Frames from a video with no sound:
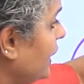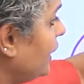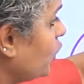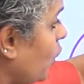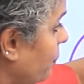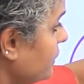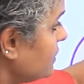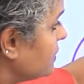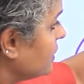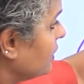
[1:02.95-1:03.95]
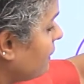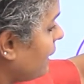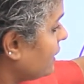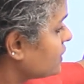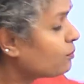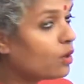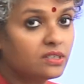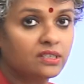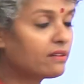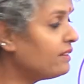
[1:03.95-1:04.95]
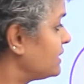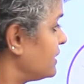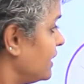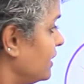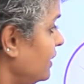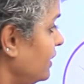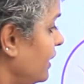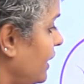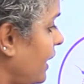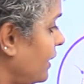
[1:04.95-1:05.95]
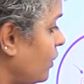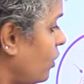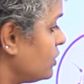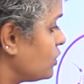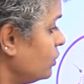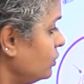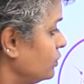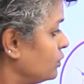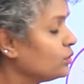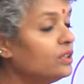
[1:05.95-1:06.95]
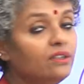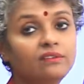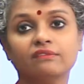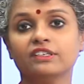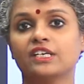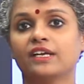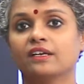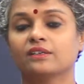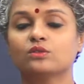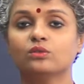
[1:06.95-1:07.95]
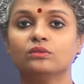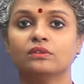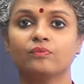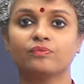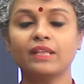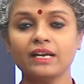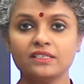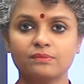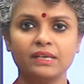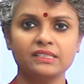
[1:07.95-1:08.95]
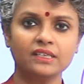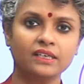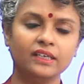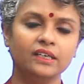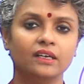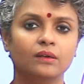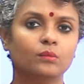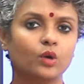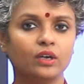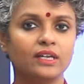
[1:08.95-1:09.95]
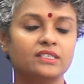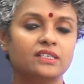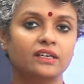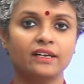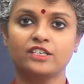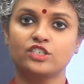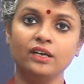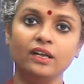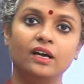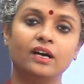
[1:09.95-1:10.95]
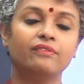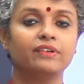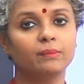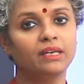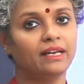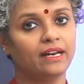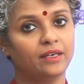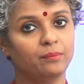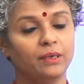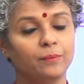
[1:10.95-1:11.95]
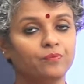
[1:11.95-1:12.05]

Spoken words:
It opens by a small cervix here and also through the vagina. So that's basically, more or less in a nutshell, a female anatomy.